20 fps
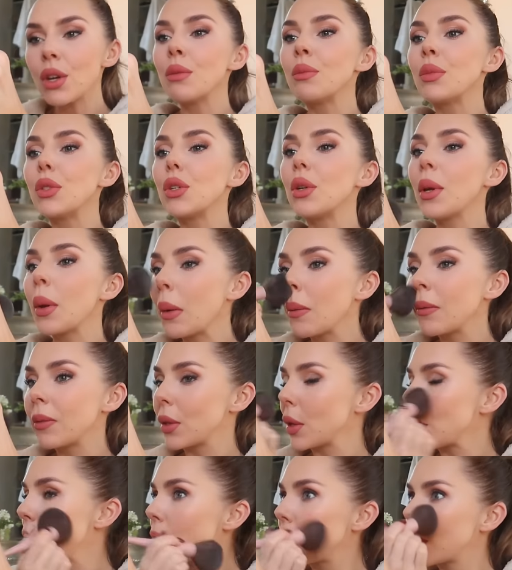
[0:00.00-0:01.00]
I'm shooting
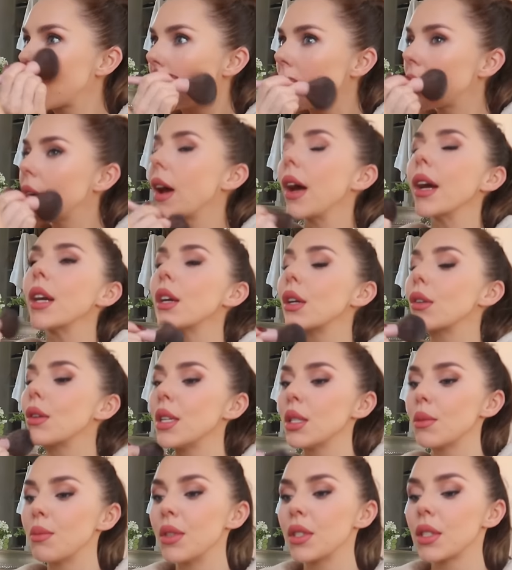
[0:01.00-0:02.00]
the Kokaga
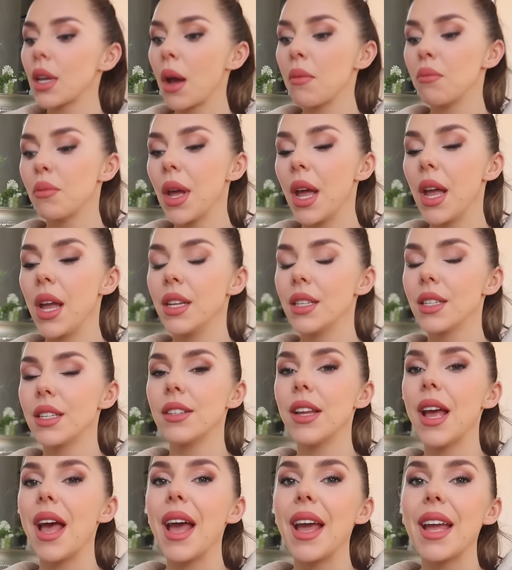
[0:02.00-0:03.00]
Christmas campaign
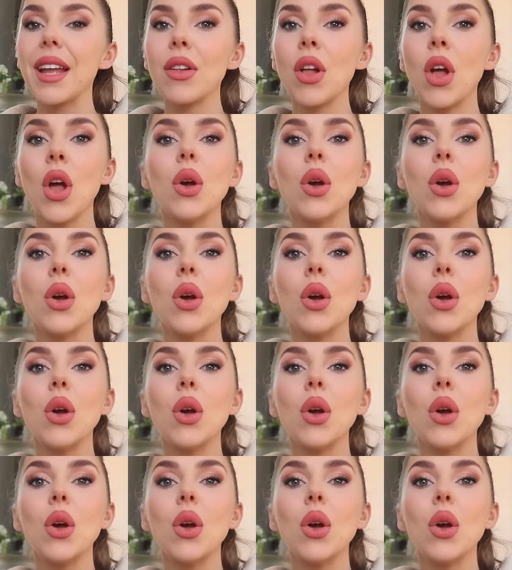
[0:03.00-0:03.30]
today.